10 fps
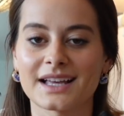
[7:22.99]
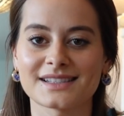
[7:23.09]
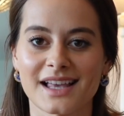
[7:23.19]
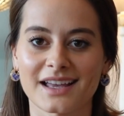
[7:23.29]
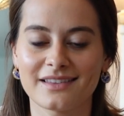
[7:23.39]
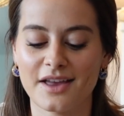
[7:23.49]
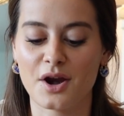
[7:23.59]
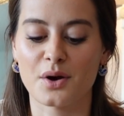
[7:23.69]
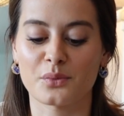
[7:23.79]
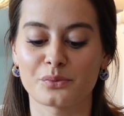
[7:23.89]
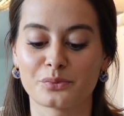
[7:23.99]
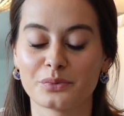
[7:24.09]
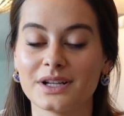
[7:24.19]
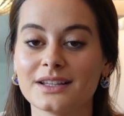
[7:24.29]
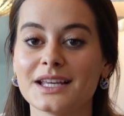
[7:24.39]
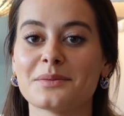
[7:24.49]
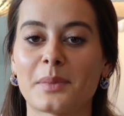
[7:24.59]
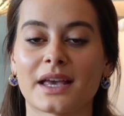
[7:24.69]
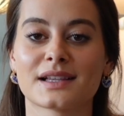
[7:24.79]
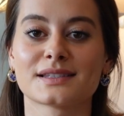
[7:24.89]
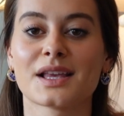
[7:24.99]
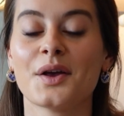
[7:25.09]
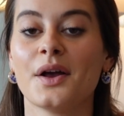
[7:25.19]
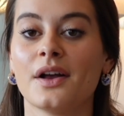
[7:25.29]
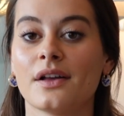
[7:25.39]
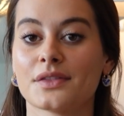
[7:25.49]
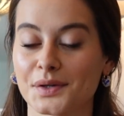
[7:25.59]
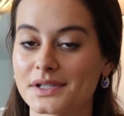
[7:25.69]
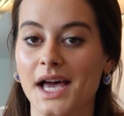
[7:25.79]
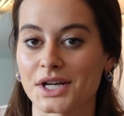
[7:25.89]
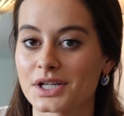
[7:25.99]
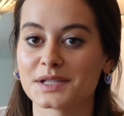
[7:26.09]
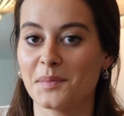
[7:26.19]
that second layer really makes those lashes